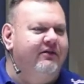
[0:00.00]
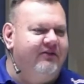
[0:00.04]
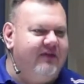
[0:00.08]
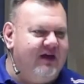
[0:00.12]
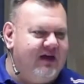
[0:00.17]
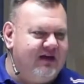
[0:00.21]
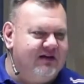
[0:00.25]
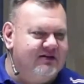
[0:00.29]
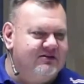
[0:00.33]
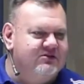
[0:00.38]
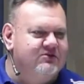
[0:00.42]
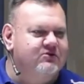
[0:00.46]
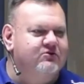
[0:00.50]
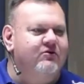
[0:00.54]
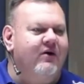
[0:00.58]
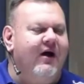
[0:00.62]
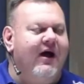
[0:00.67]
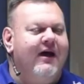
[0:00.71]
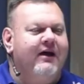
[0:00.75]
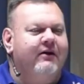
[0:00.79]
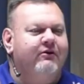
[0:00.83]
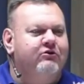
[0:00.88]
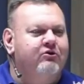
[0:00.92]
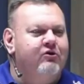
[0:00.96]
things,
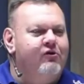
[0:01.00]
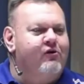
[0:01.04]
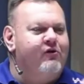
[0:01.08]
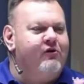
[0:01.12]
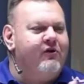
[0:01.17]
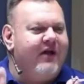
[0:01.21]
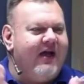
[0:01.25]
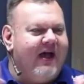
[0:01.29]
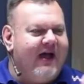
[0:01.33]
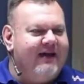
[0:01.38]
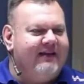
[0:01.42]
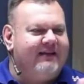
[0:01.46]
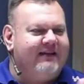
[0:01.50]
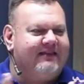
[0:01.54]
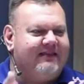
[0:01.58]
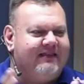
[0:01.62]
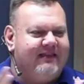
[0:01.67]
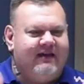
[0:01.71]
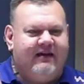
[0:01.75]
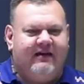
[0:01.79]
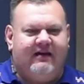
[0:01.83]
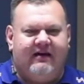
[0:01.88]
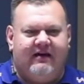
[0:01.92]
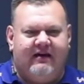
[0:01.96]
trying to create
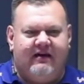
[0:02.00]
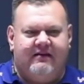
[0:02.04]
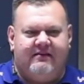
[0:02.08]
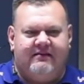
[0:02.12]
the,